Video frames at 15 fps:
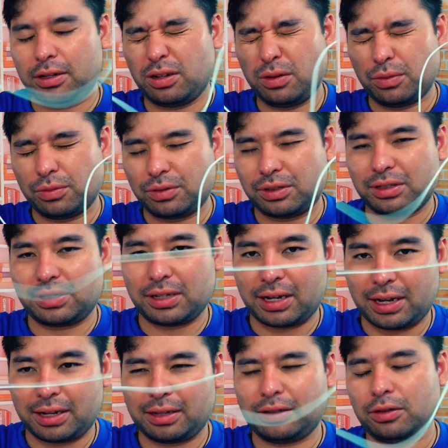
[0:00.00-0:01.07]
Loose,
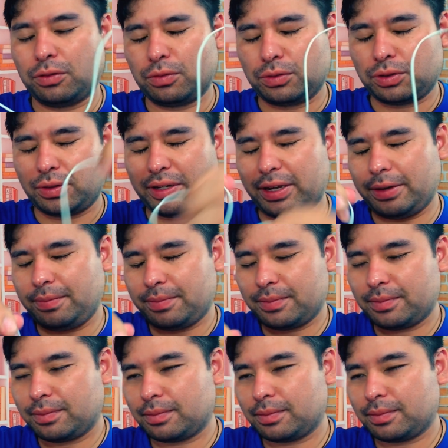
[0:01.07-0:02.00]
tight, loose. Okay.